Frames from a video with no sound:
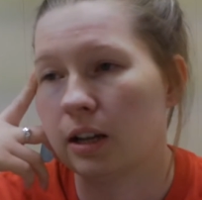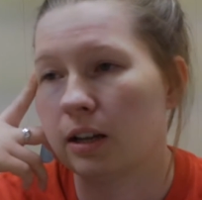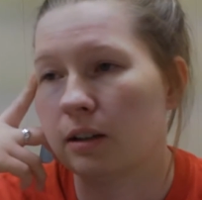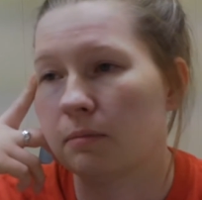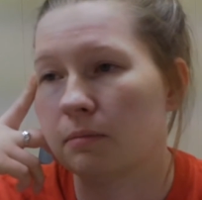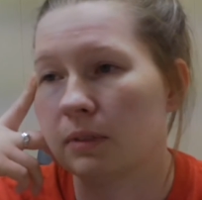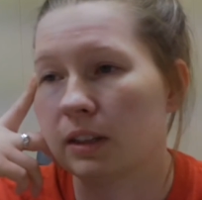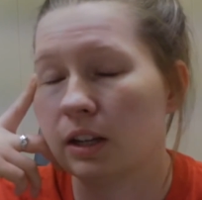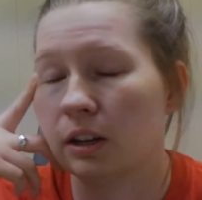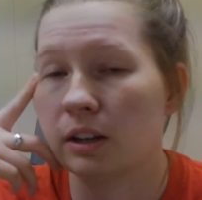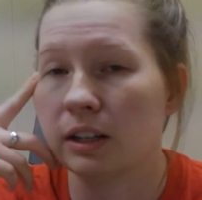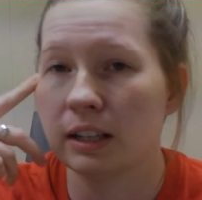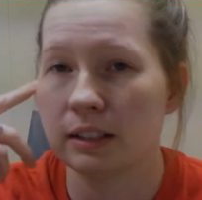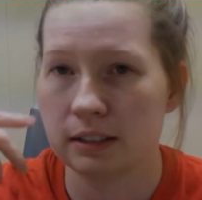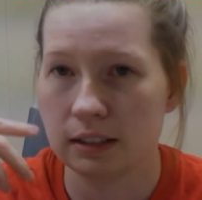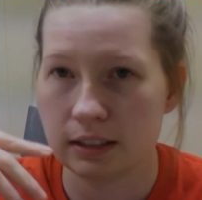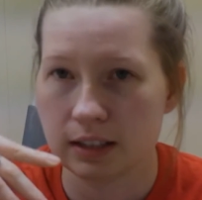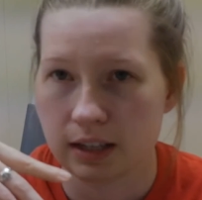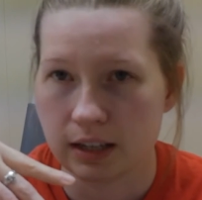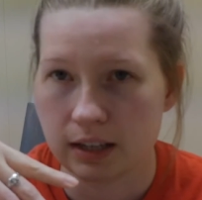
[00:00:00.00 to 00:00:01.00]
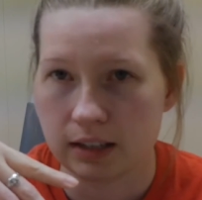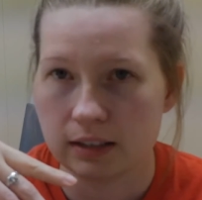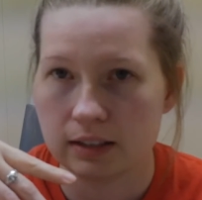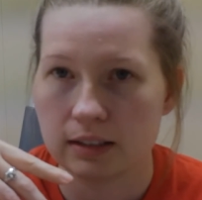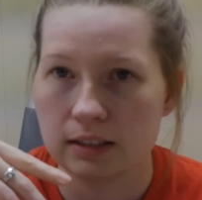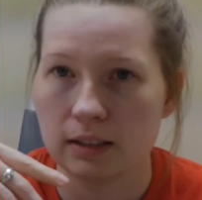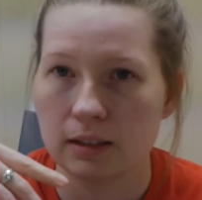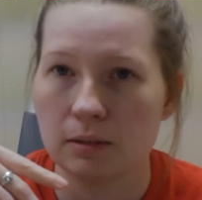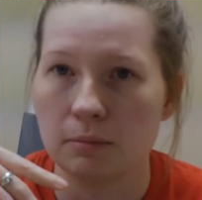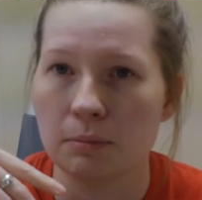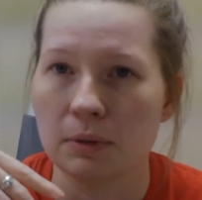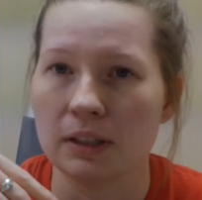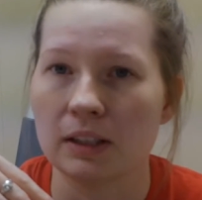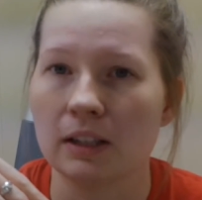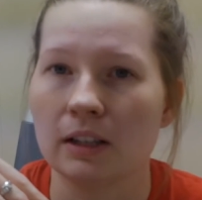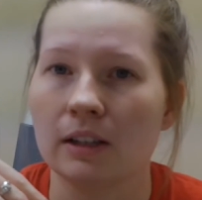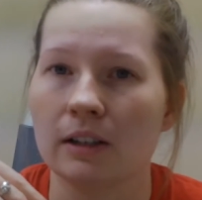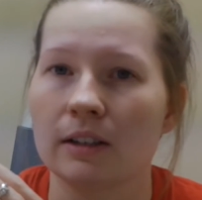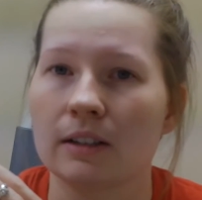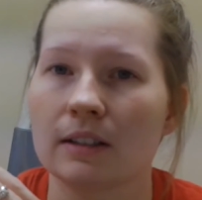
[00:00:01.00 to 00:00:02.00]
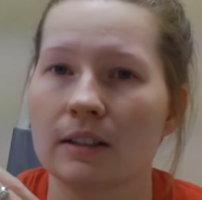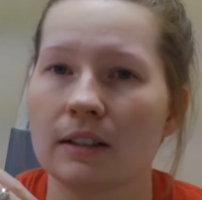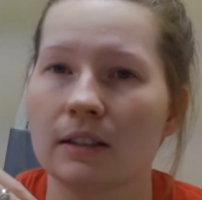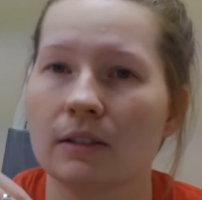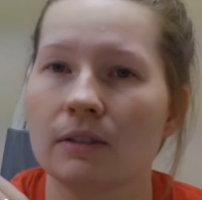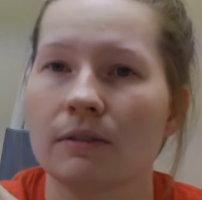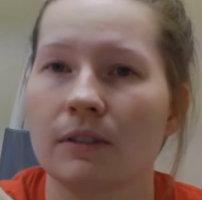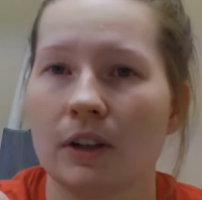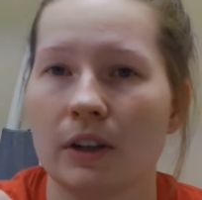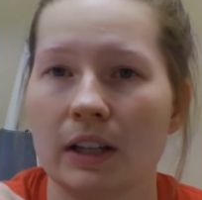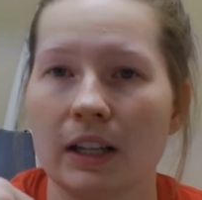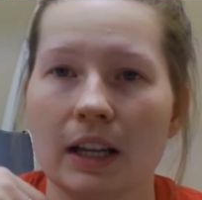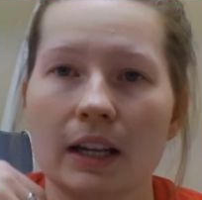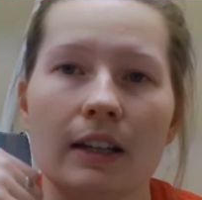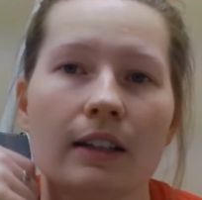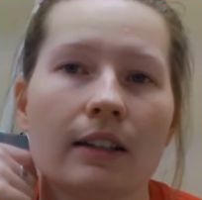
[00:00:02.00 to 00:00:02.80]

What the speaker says: They're anesthetized, but they're still very light.